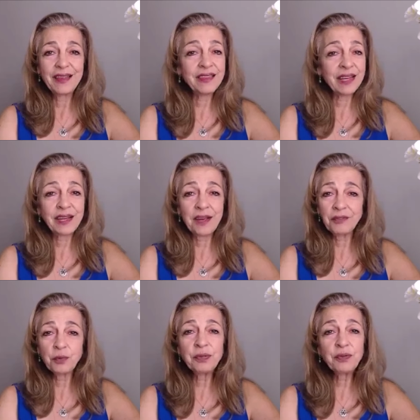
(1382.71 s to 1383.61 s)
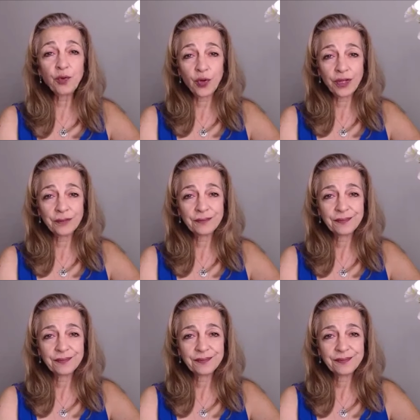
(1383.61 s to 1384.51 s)
than ever before
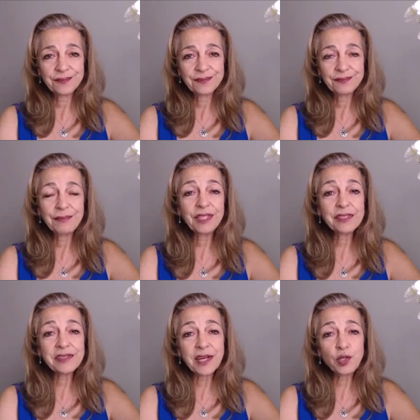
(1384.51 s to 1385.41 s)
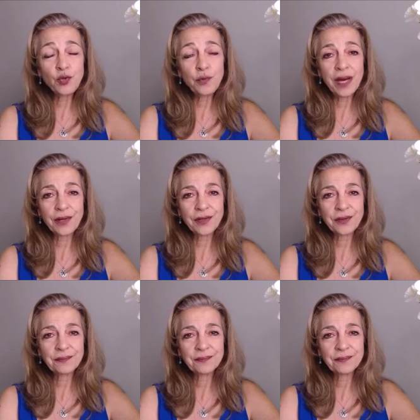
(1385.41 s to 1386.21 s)
because I do matter.